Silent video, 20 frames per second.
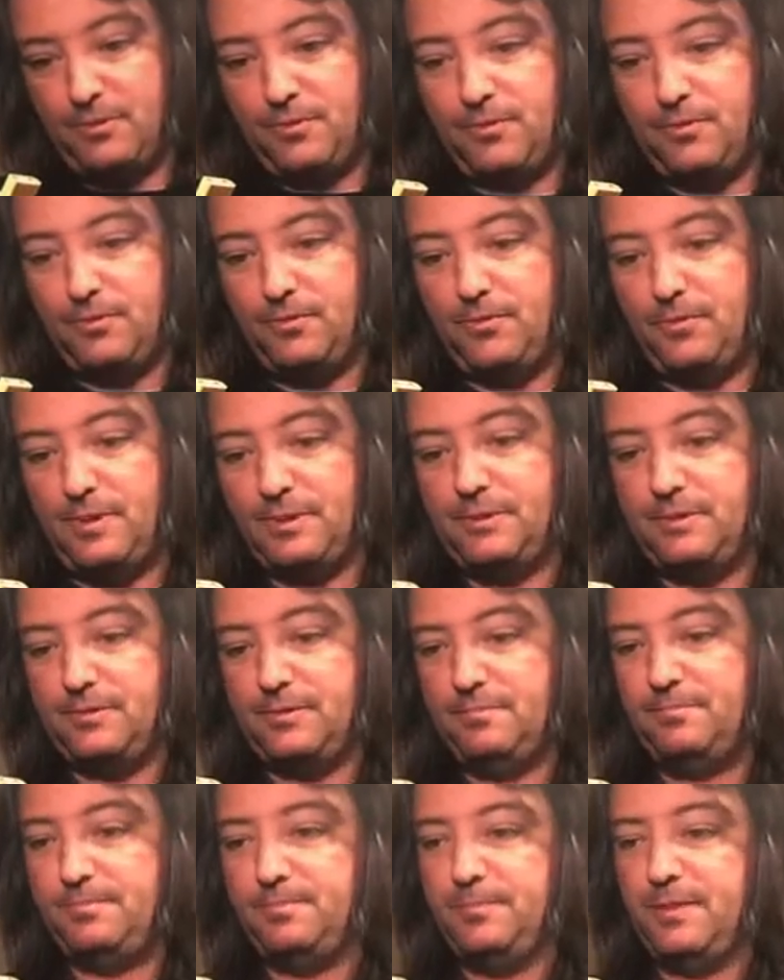So
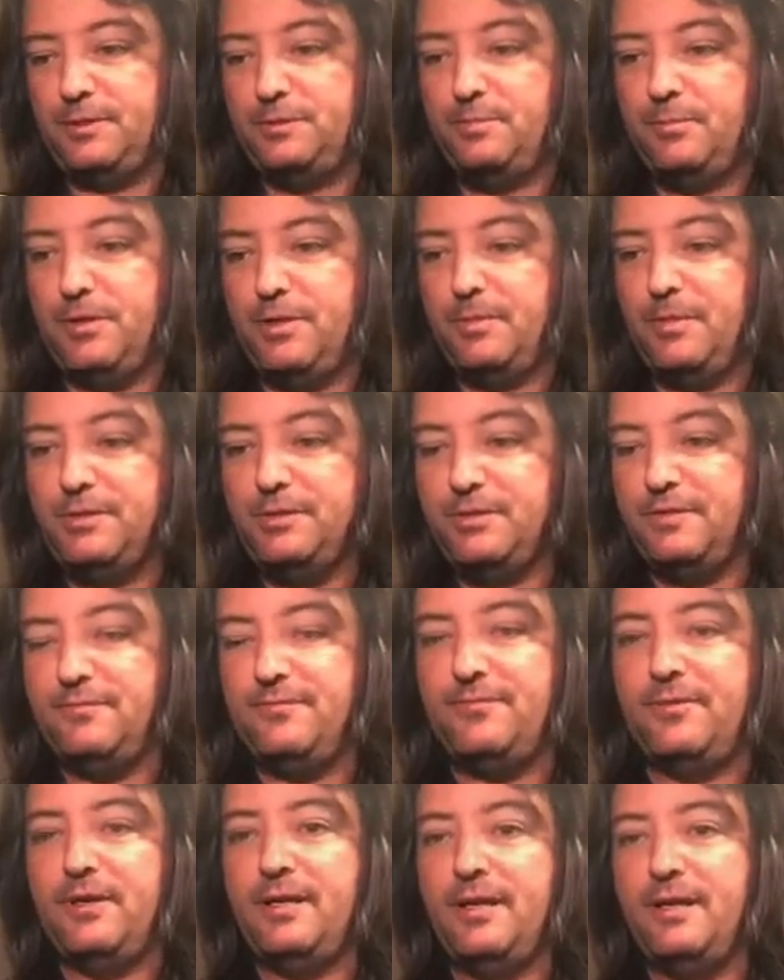that's pretty
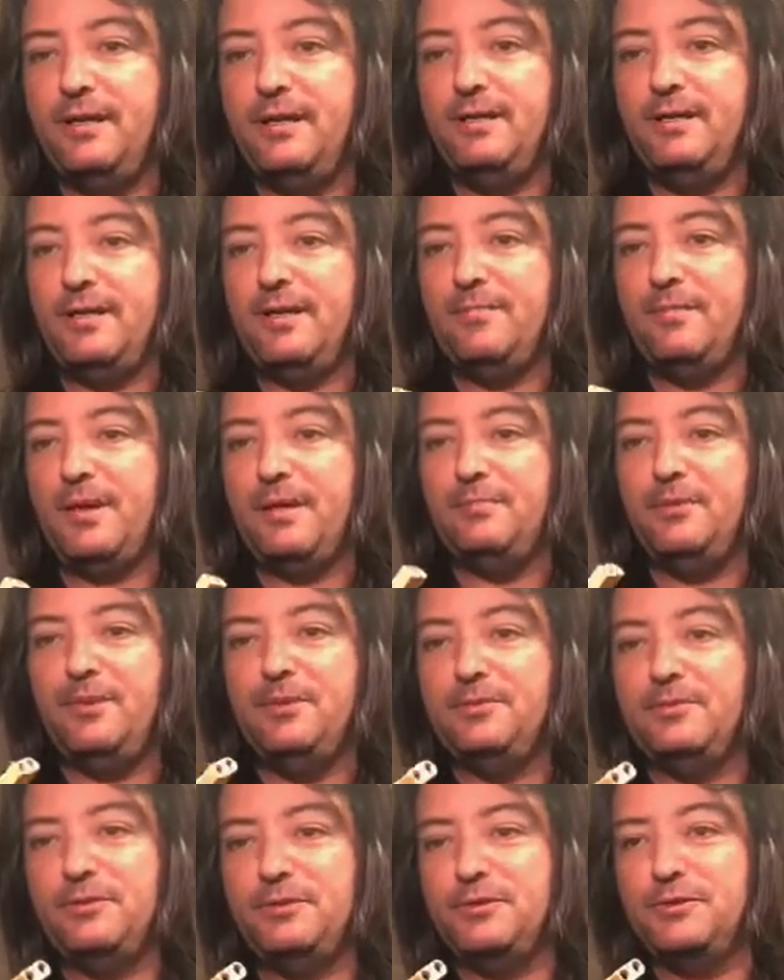much the front end.
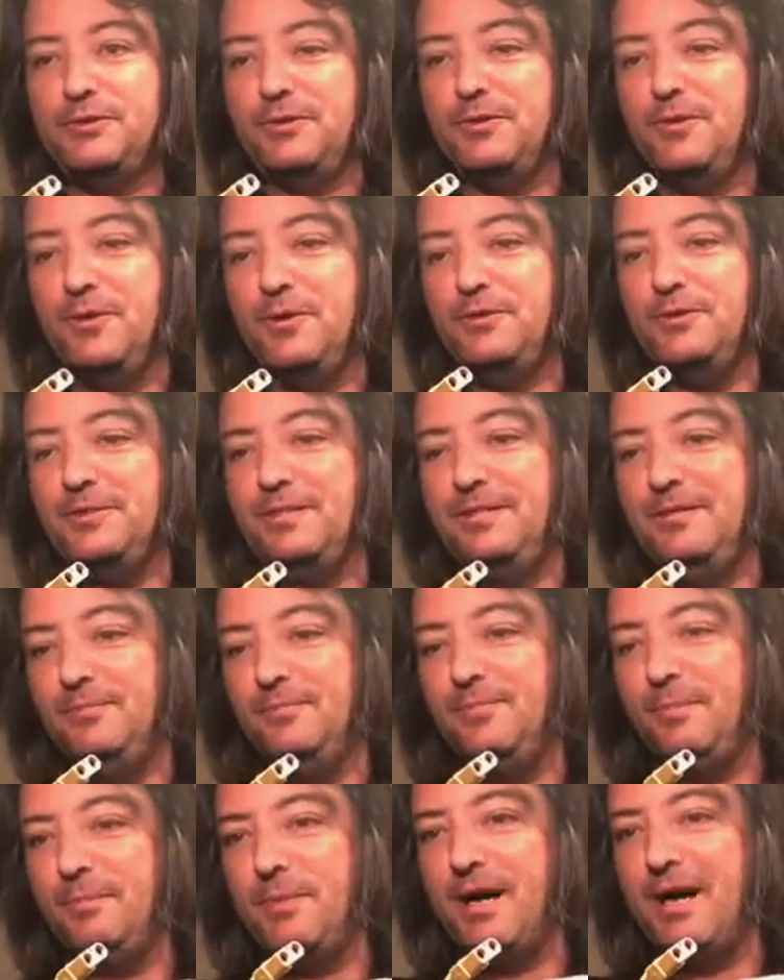I'm using just a low
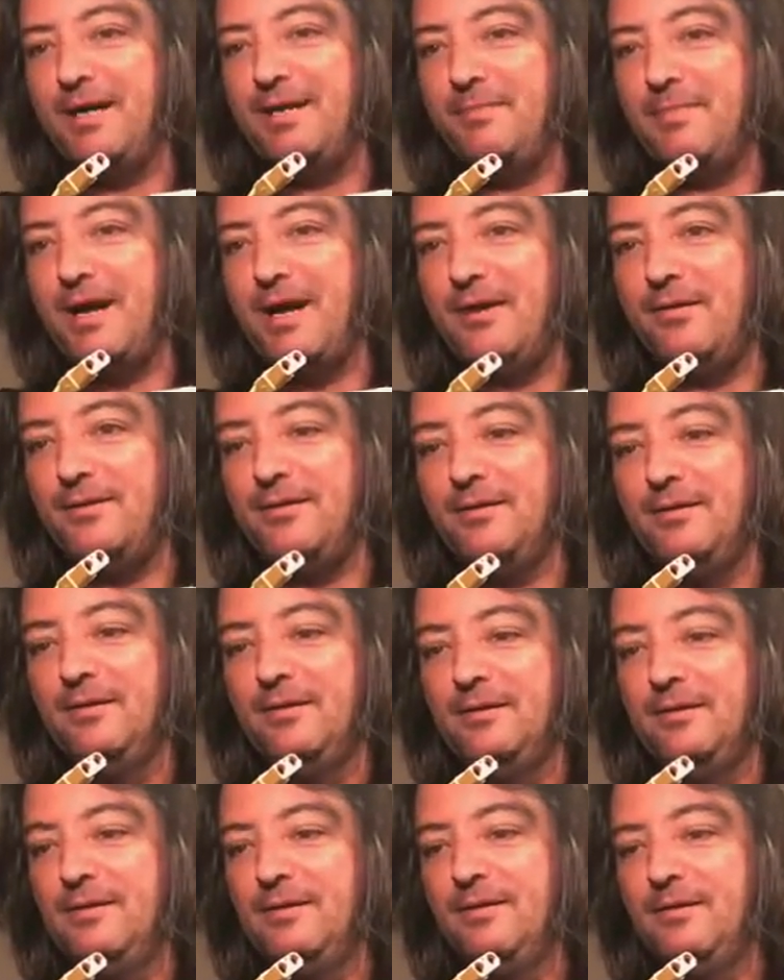C body
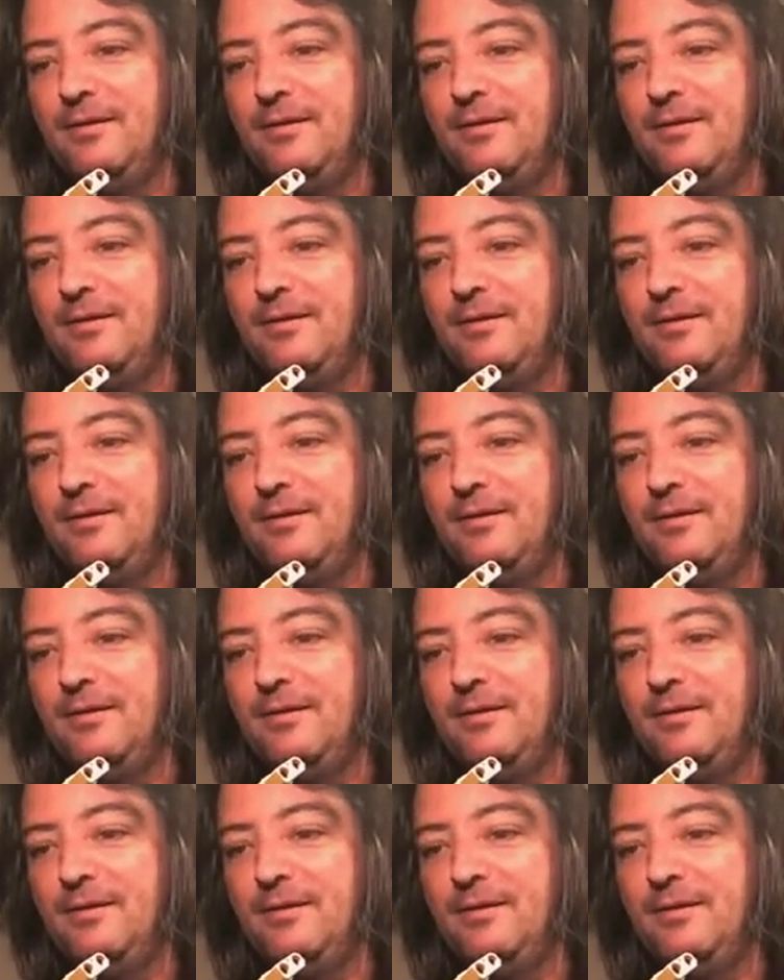mount